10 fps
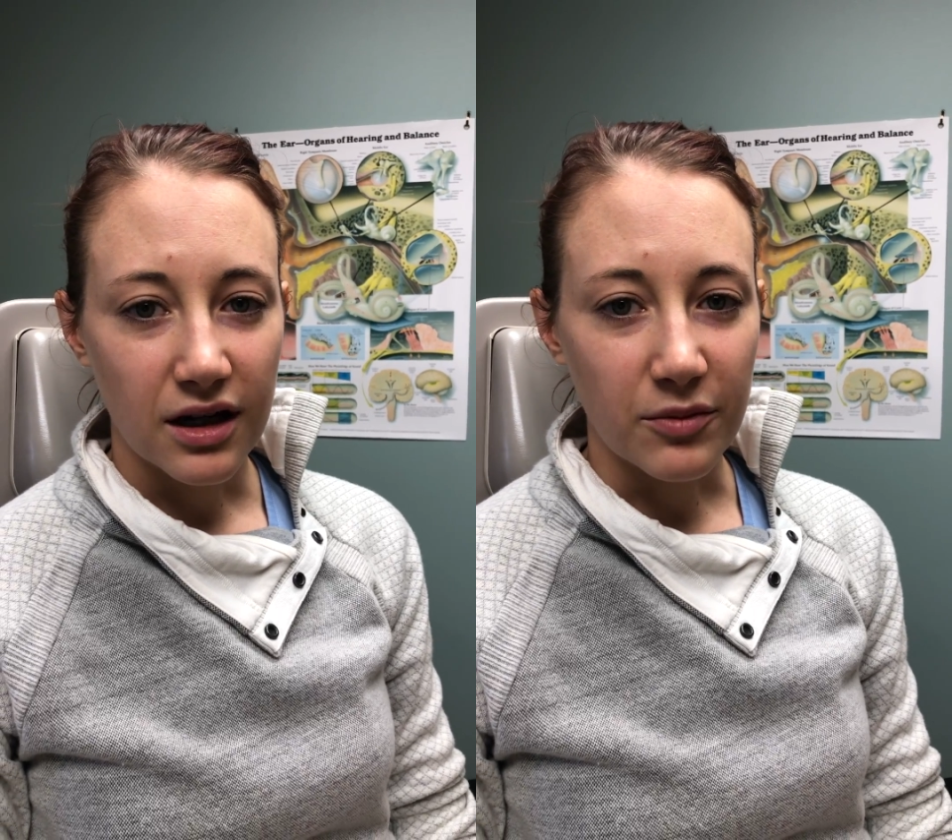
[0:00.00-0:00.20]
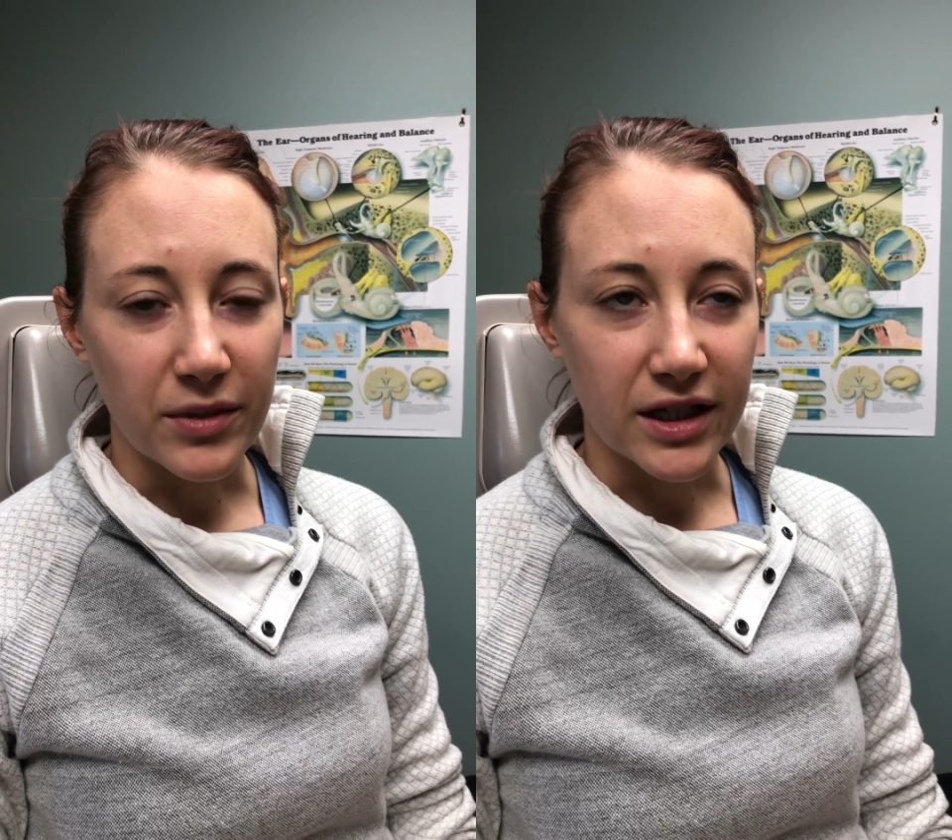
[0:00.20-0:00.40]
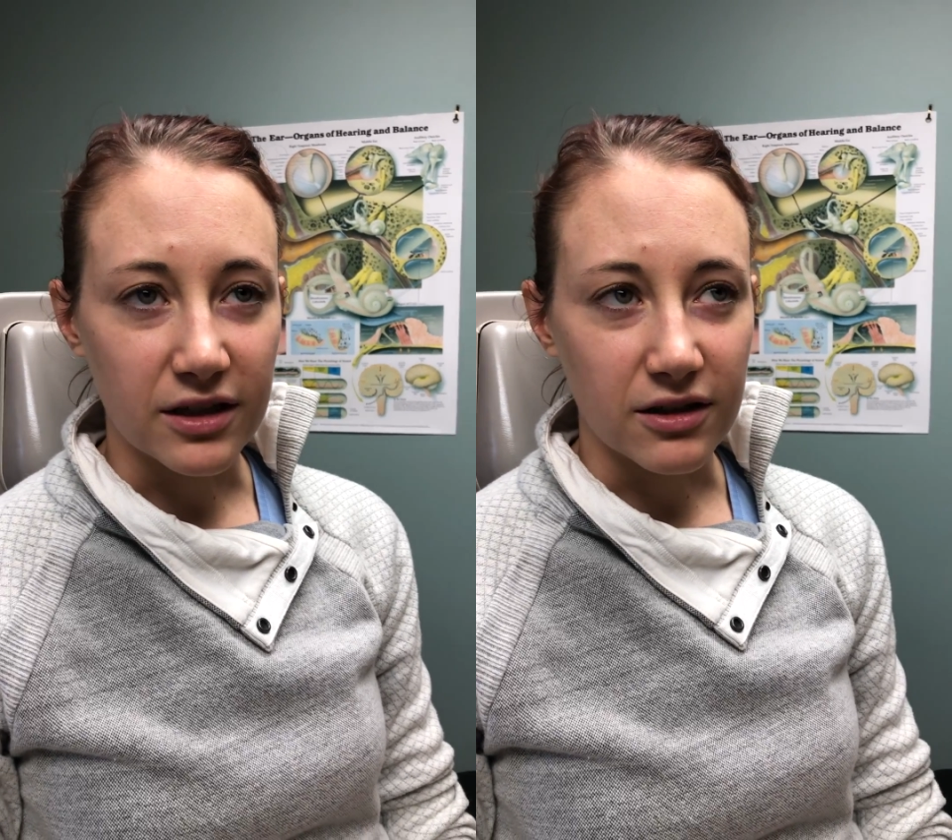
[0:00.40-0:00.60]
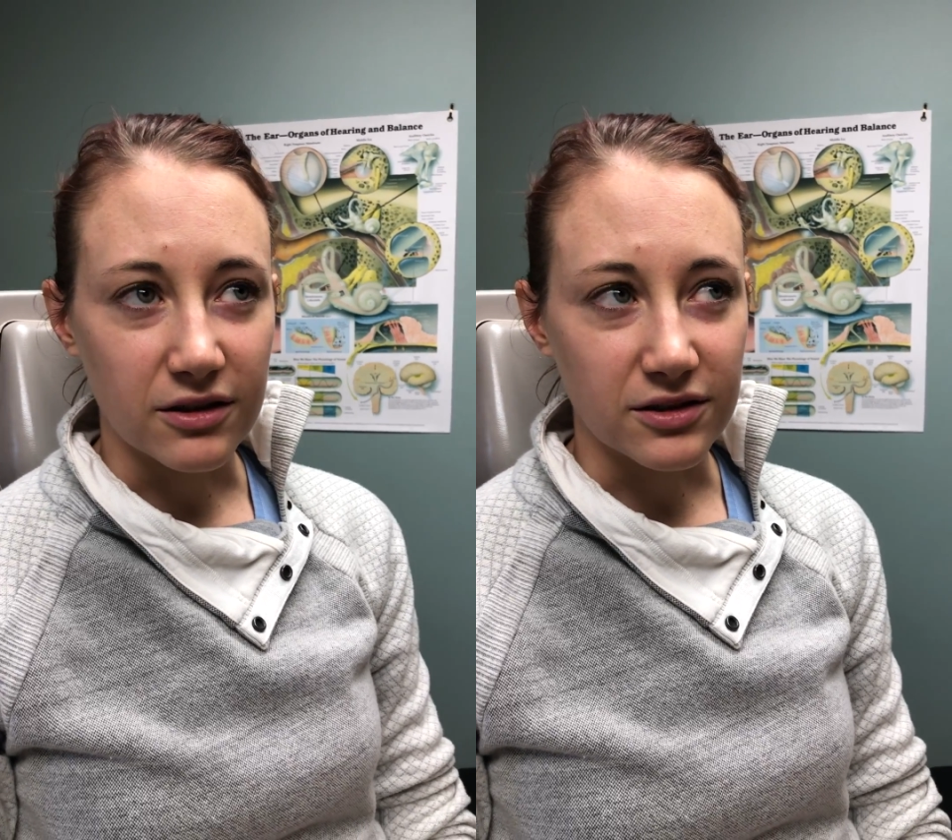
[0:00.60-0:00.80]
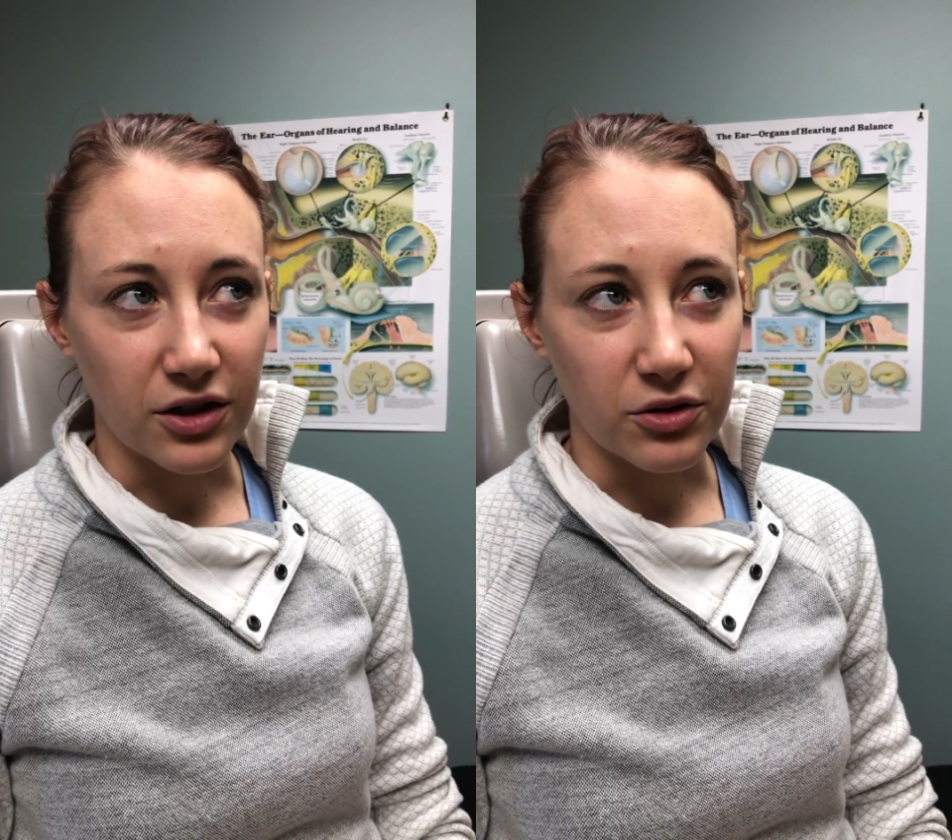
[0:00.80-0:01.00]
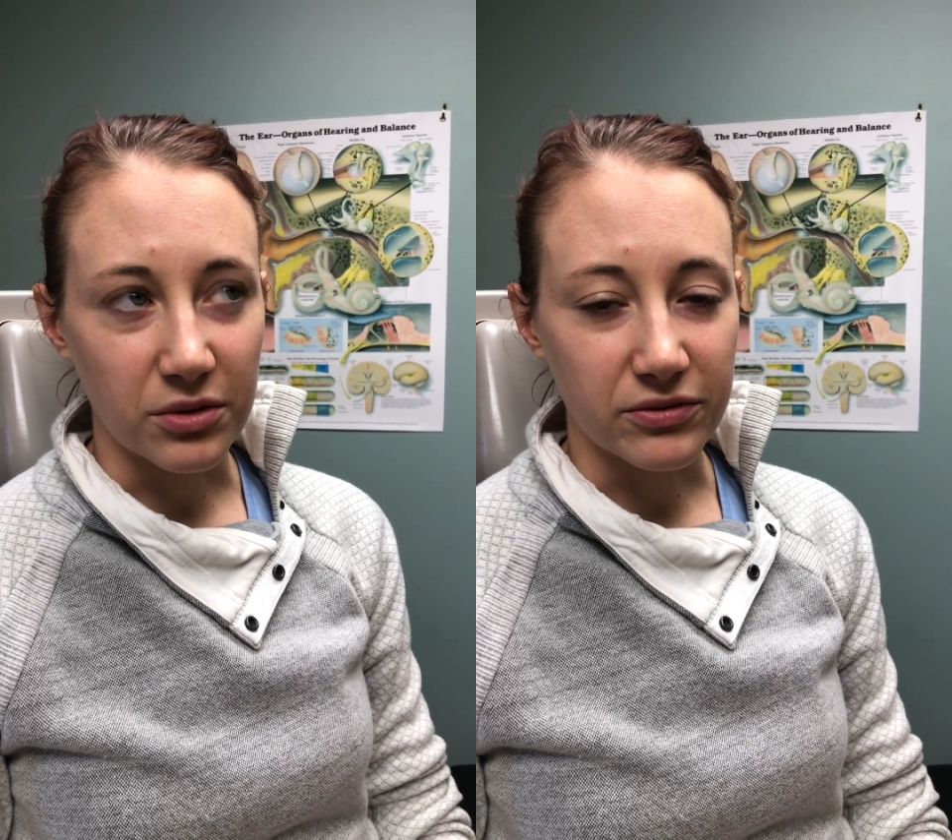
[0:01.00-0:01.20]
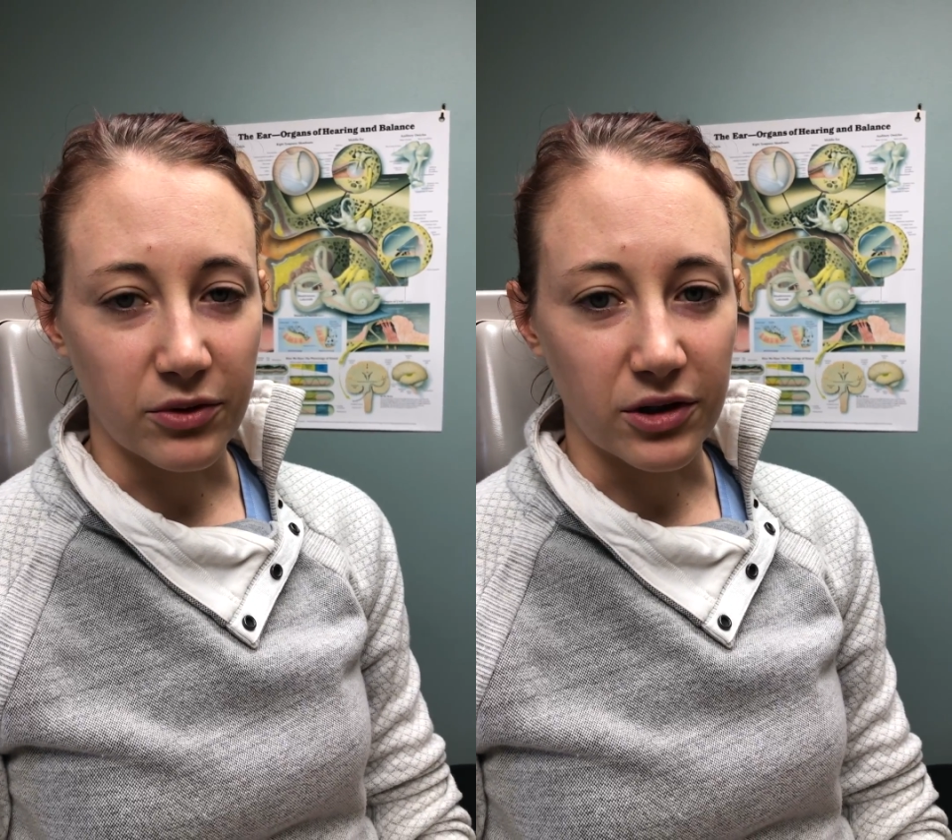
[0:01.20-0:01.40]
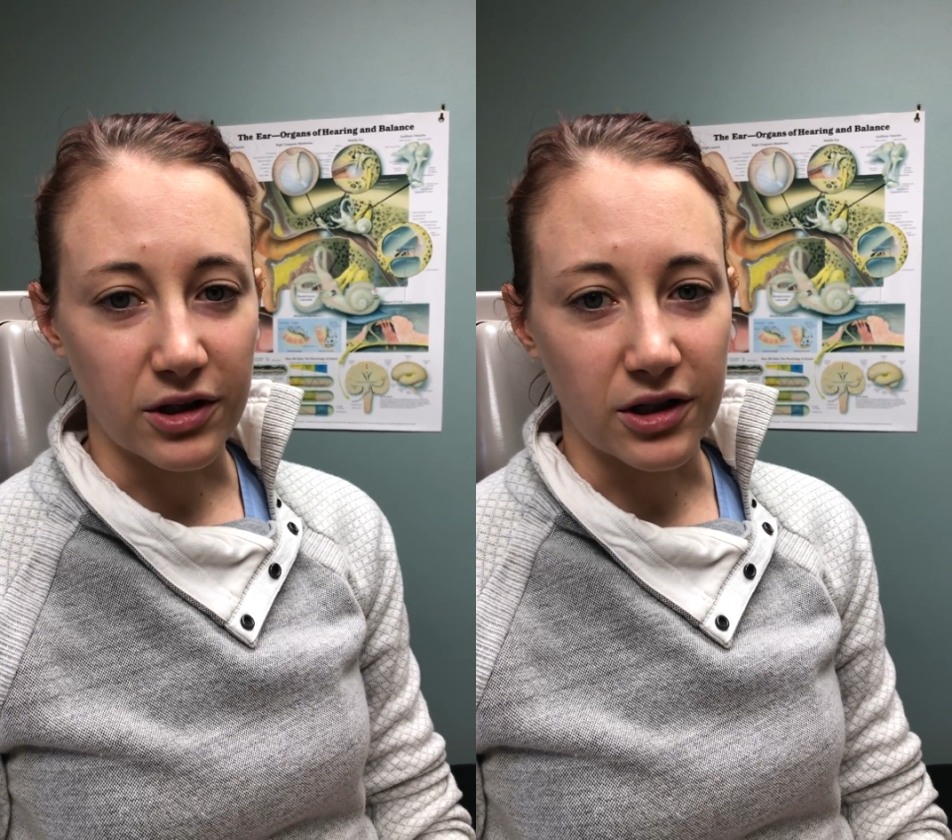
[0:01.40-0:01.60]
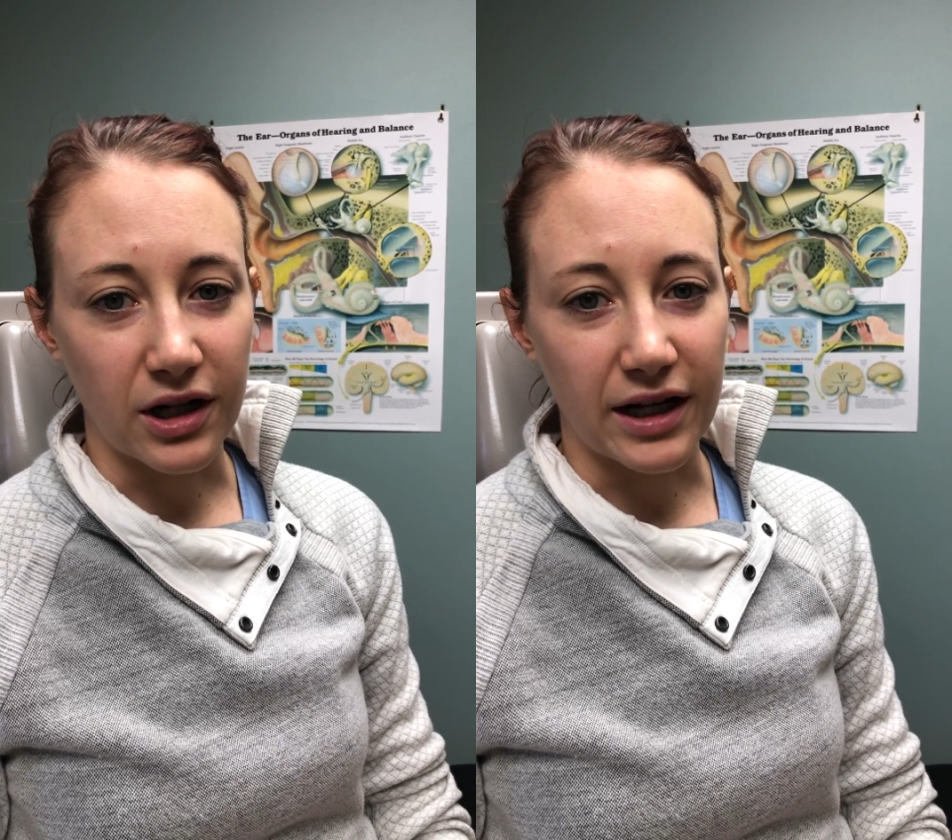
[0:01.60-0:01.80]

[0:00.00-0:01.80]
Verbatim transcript: a minute or so before